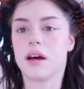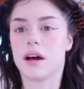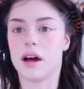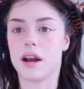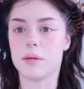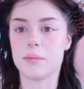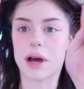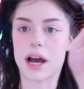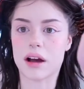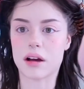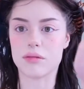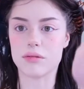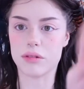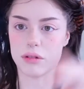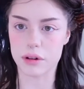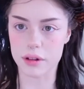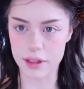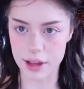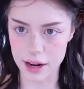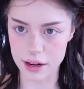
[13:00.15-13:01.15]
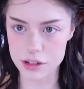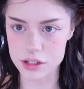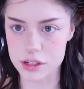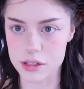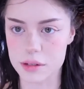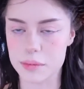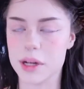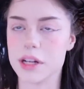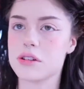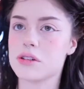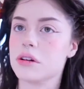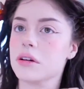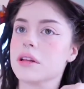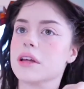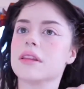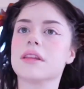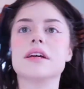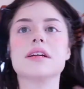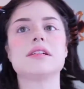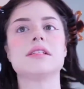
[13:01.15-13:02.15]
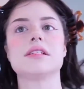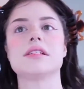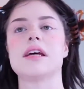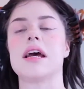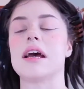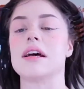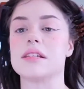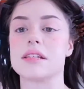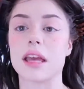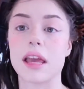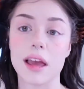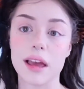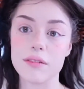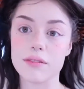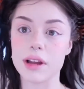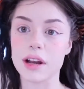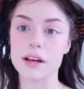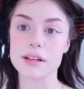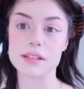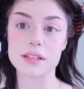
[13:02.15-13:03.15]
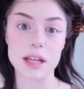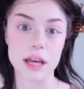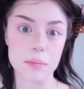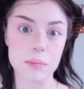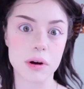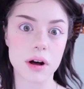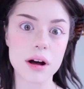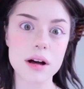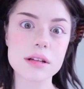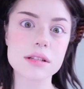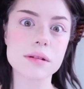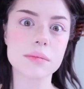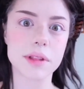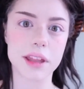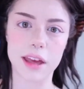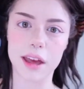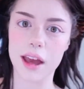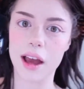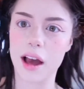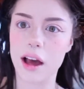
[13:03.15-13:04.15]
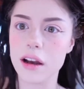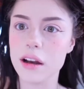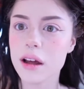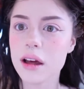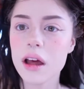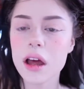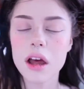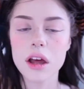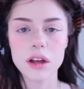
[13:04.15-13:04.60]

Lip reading: kind of back and forth action to make sure that they stay as even as they possibly can.